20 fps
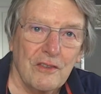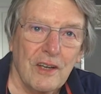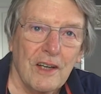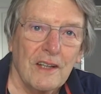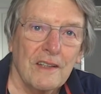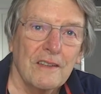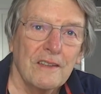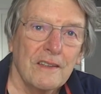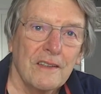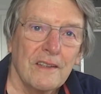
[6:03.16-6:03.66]

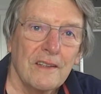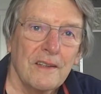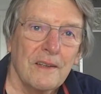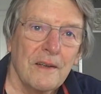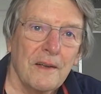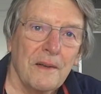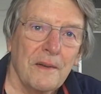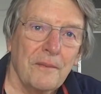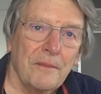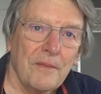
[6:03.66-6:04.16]
right,
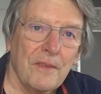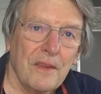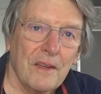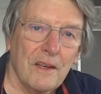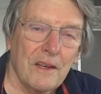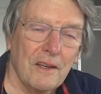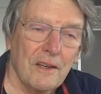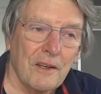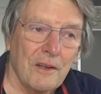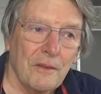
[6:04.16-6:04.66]

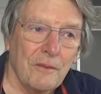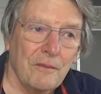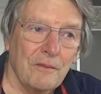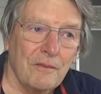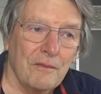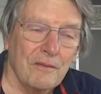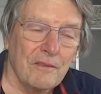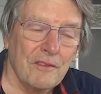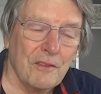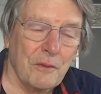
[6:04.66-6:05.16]

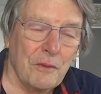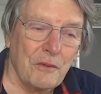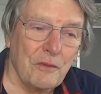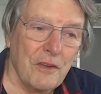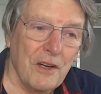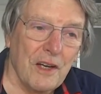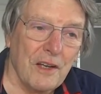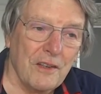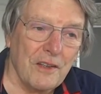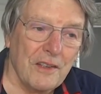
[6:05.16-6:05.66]
to my
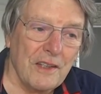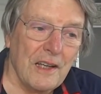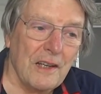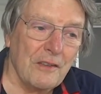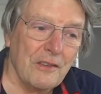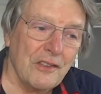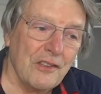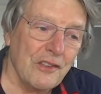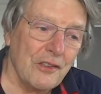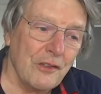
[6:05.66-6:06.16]
father, now
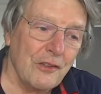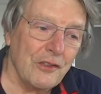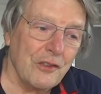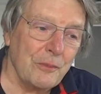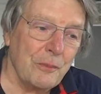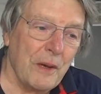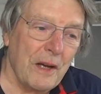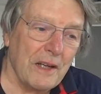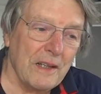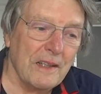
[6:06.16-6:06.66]
your son's
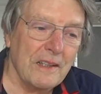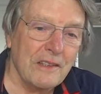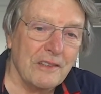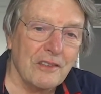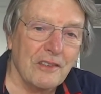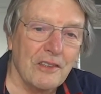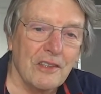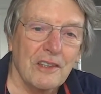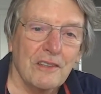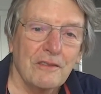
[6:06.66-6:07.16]
back,
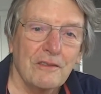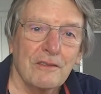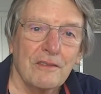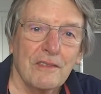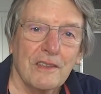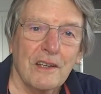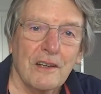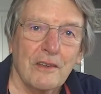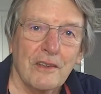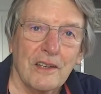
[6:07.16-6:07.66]
he's going to,
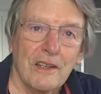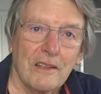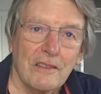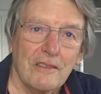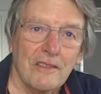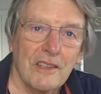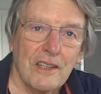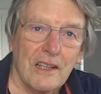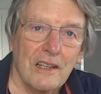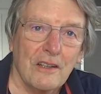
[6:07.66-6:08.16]
you know, he
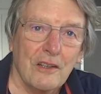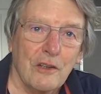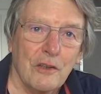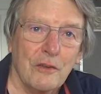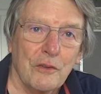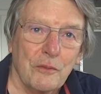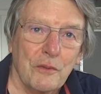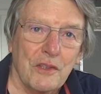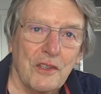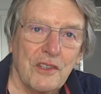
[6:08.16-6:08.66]
can take
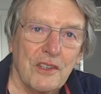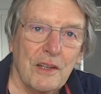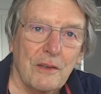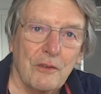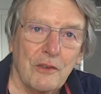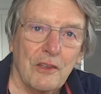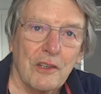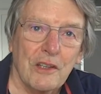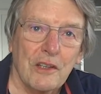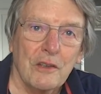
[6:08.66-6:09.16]
over because
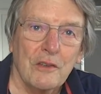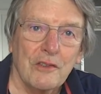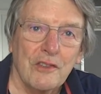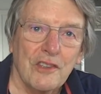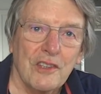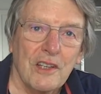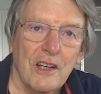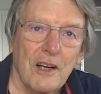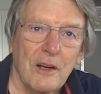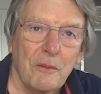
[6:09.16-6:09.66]
I'm going to go and
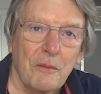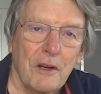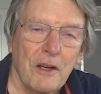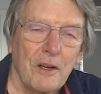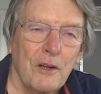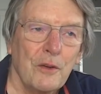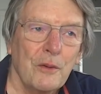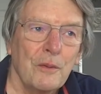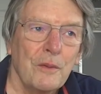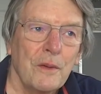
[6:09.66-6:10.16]
start on my
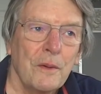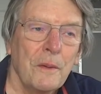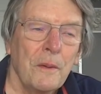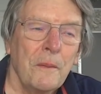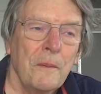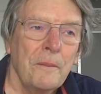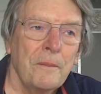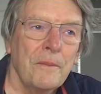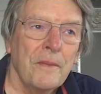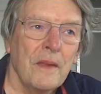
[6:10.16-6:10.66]
own.
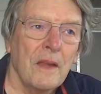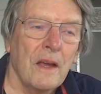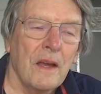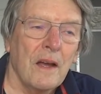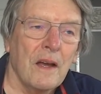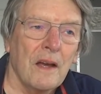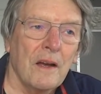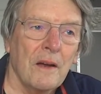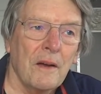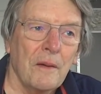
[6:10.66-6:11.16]

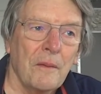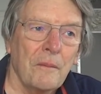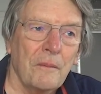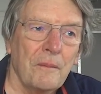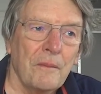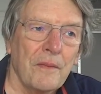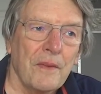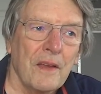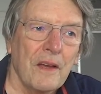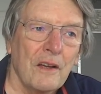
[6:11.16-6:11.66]

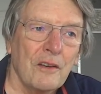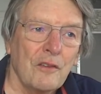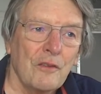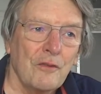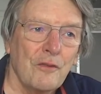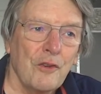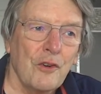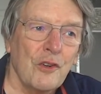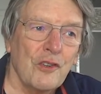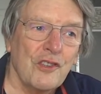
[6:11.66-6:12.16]
And
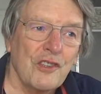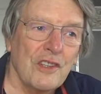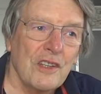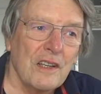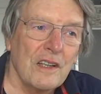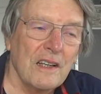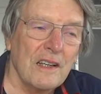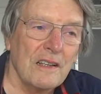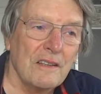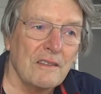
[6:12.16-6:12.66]

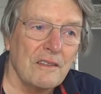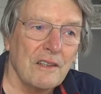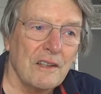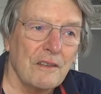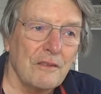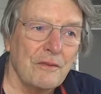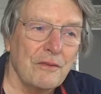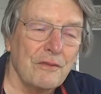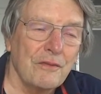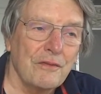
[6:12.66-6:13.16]
unfortunately,
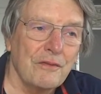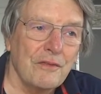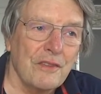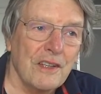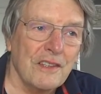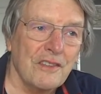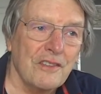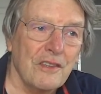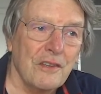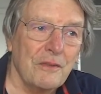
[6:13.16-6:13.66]
the
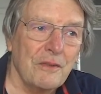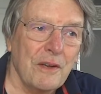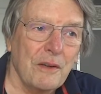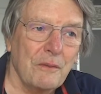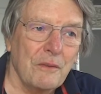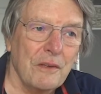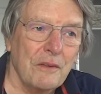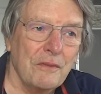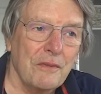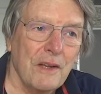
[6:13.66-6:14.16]
rest of the
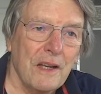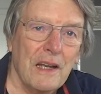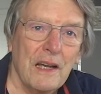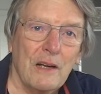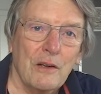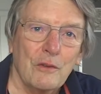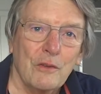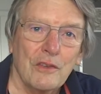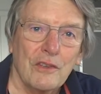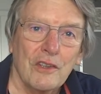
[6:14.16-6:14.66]
family fell
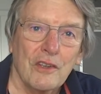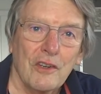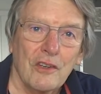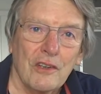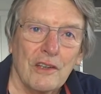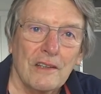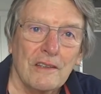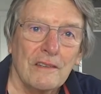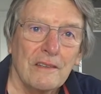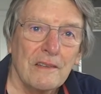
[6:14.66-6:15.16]
out with
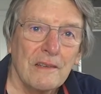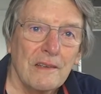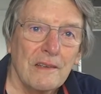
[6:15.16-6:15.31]
Colin.